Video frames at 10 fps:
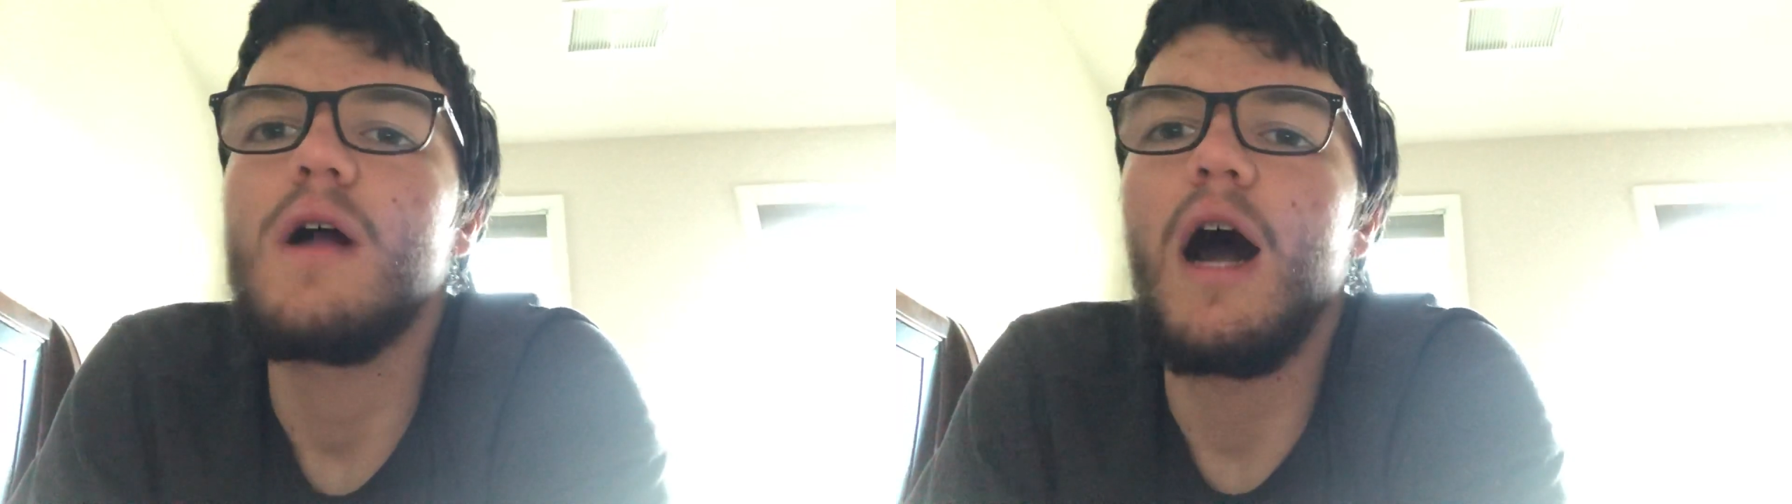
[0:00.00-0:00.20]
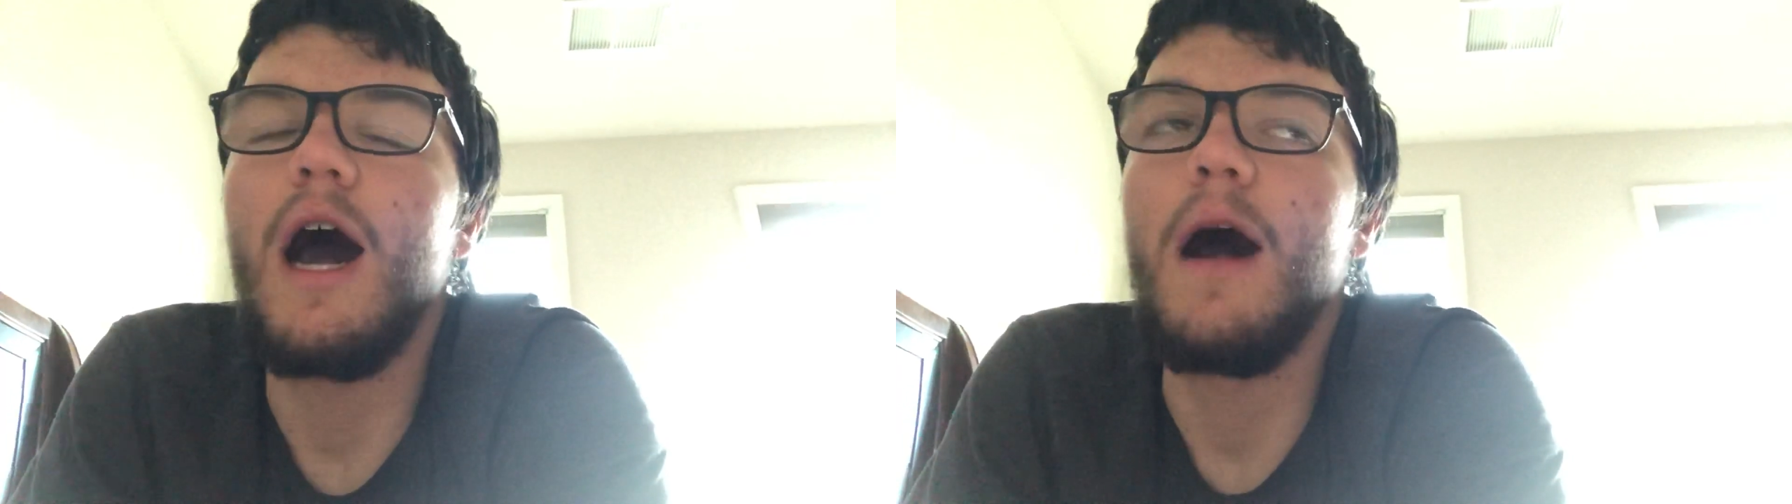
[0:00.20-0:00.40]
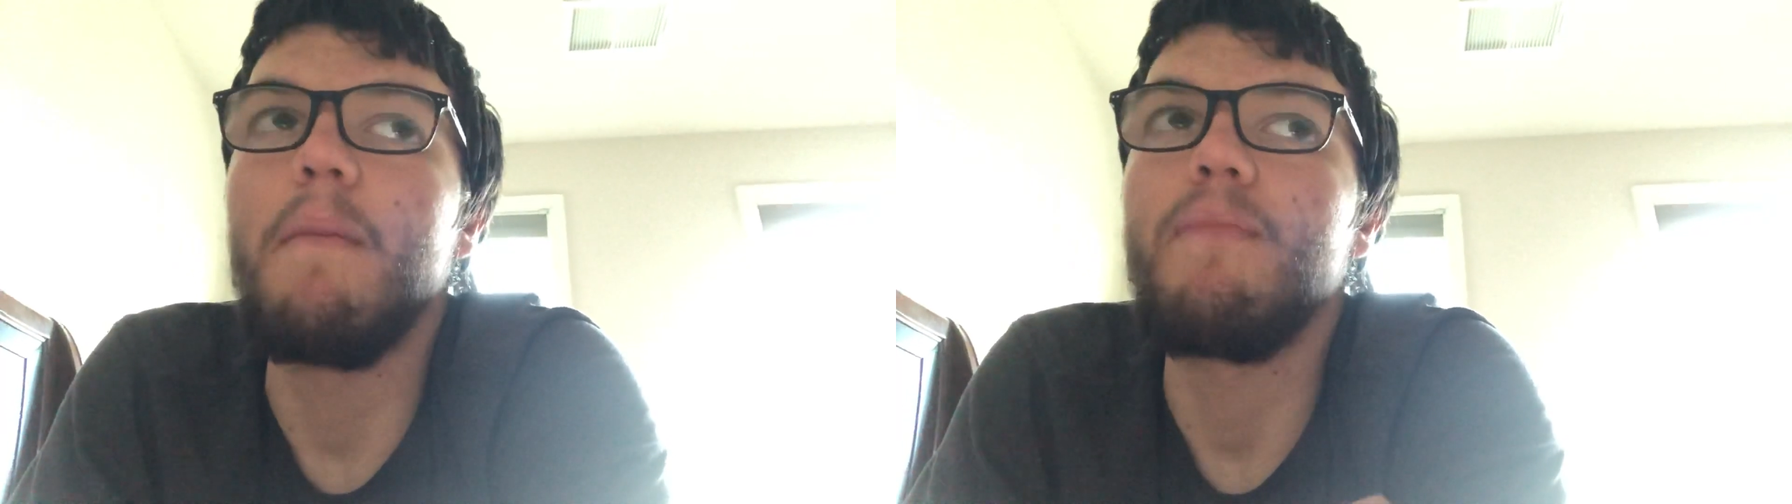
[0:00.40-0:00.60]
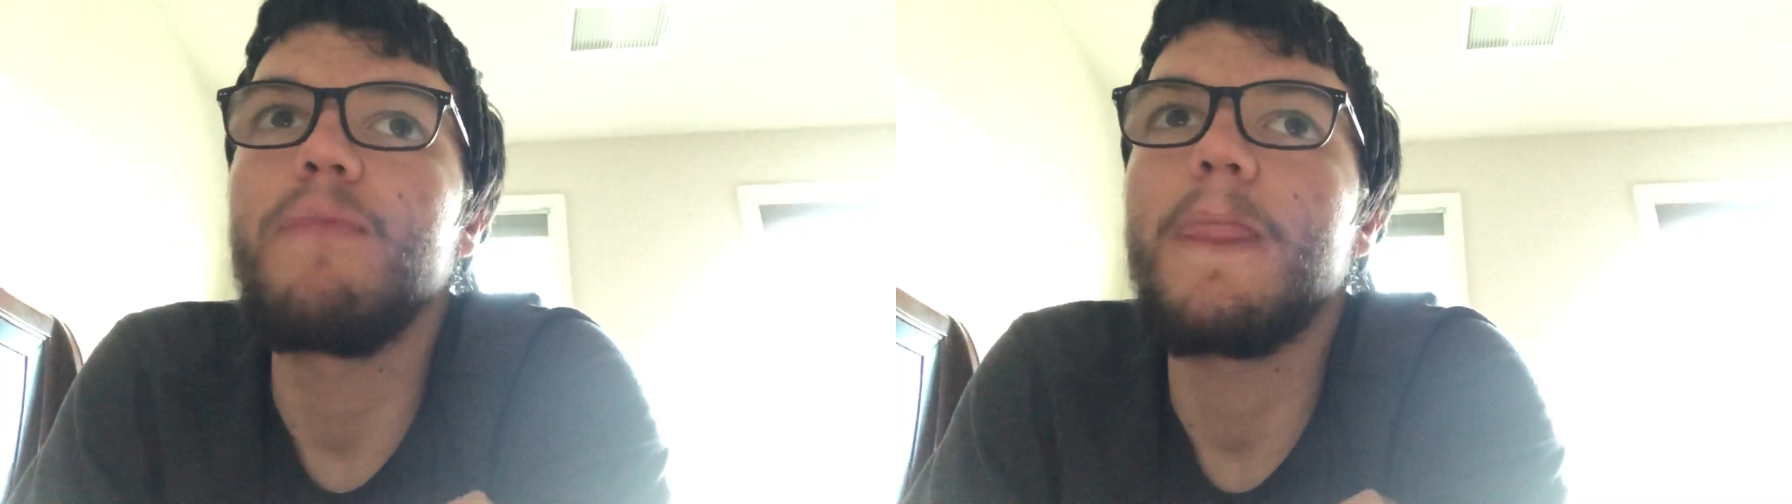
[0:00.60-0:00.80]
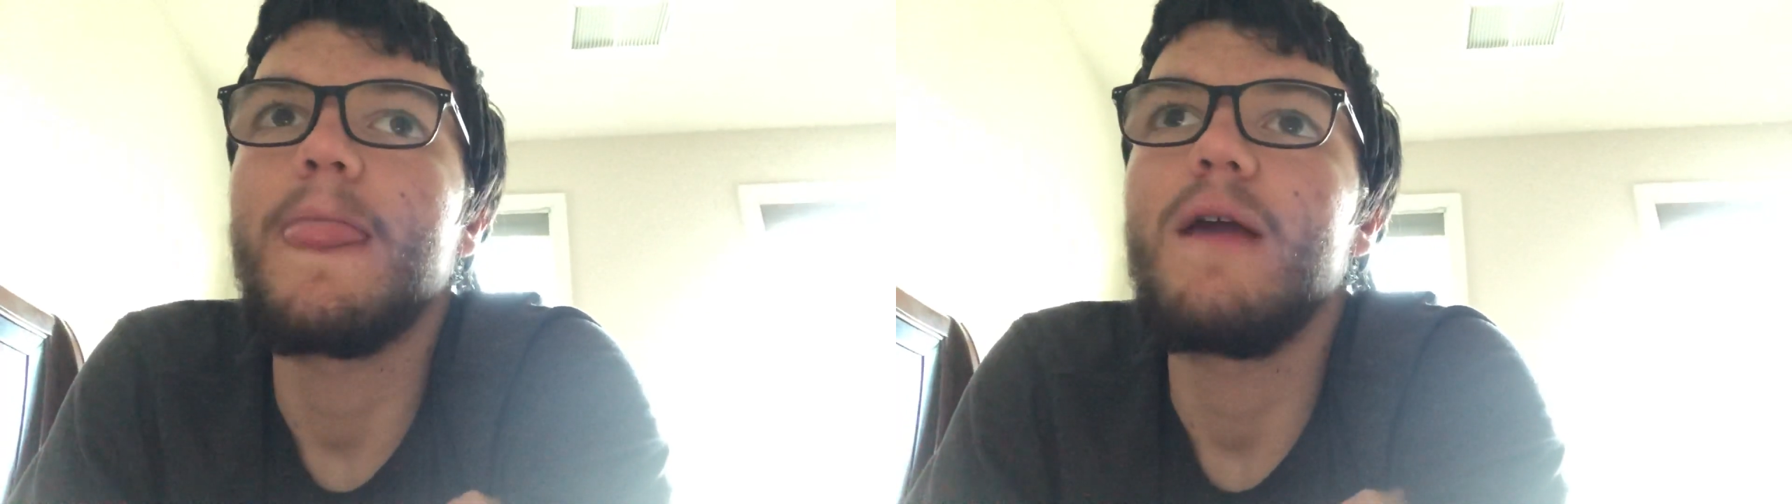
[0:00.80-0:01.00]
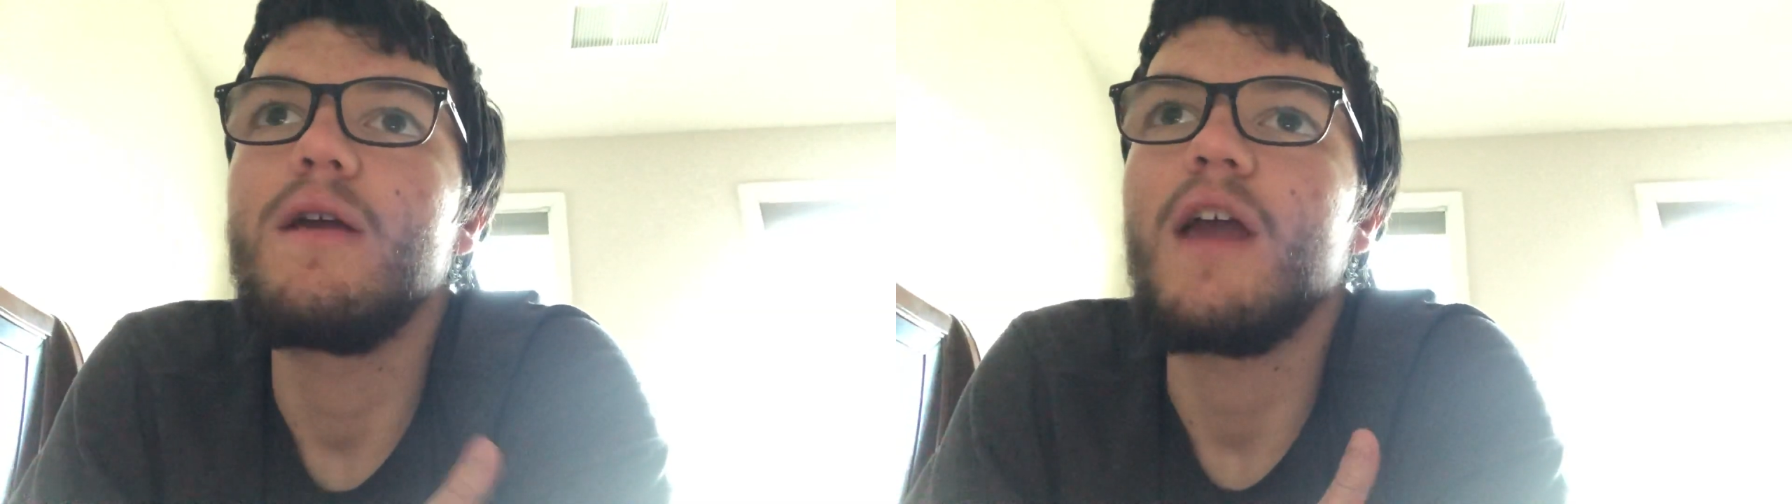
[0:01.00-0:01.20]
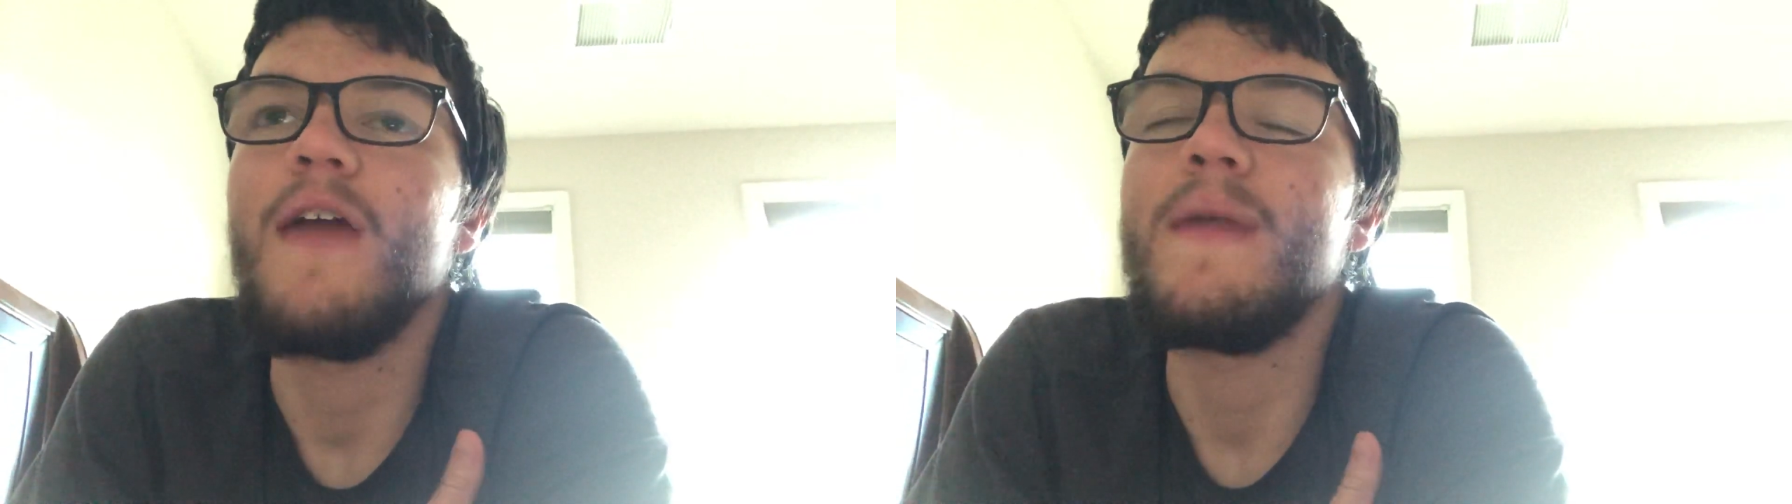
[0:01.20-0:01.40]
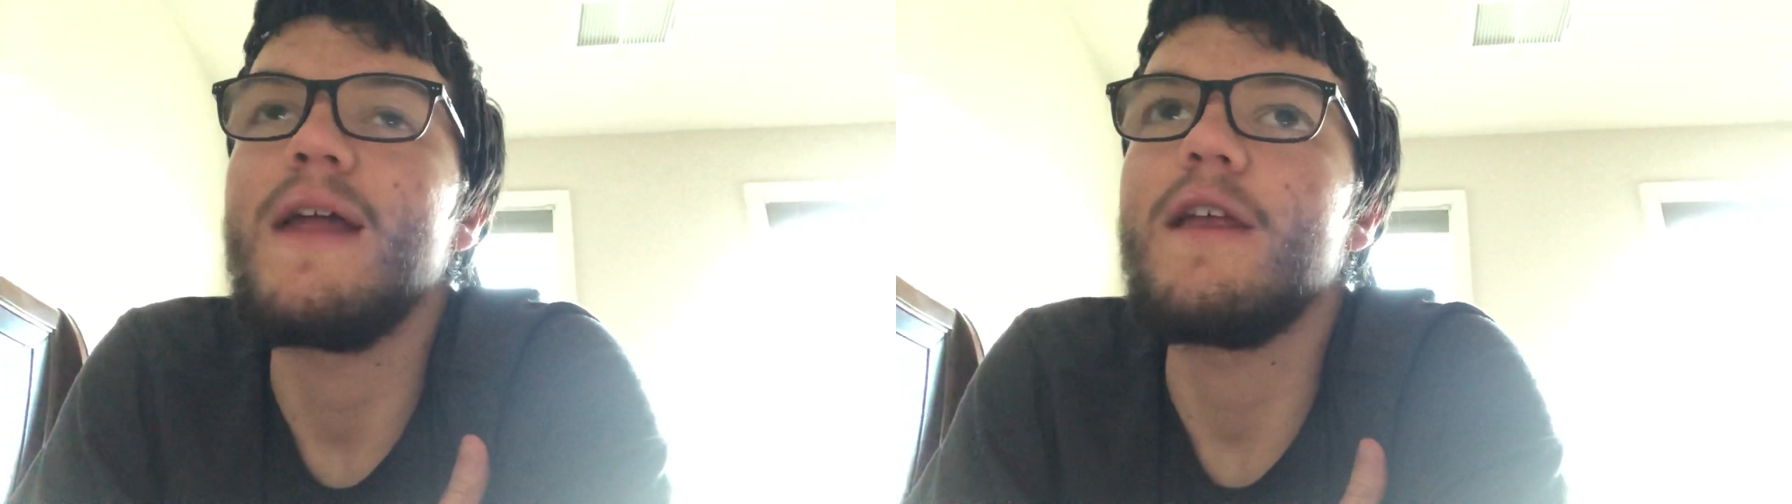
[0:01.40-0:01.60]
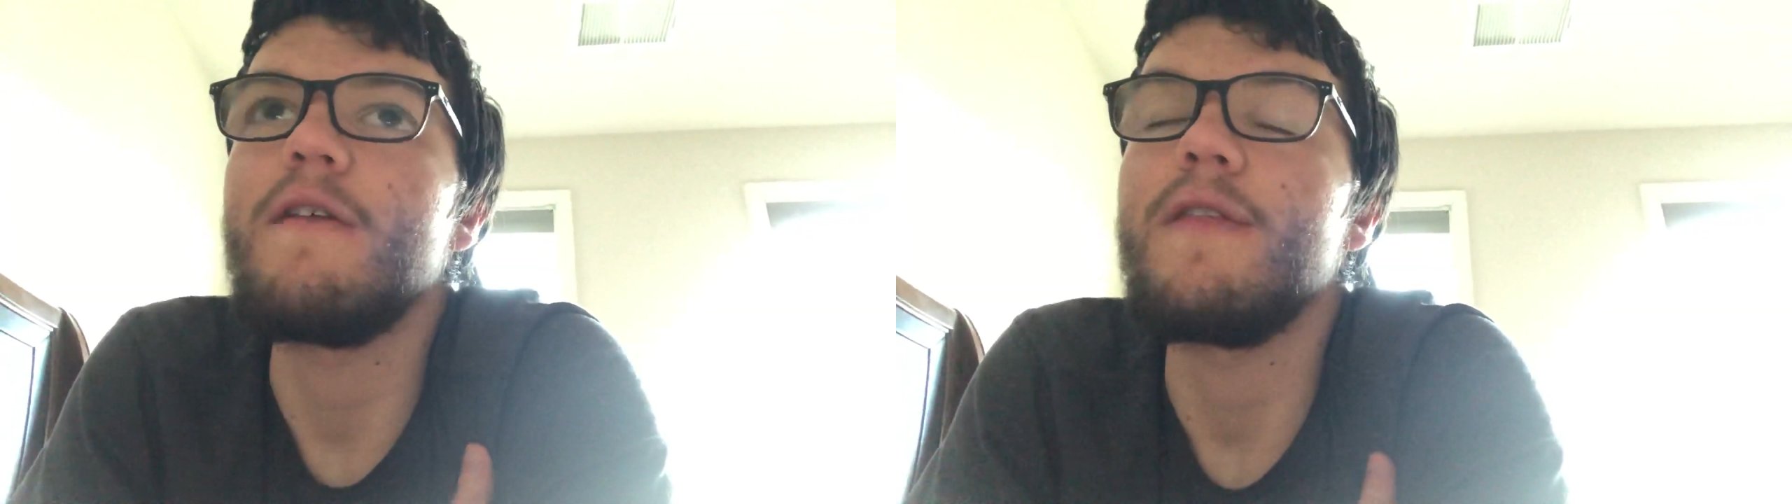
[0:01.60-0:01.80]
And then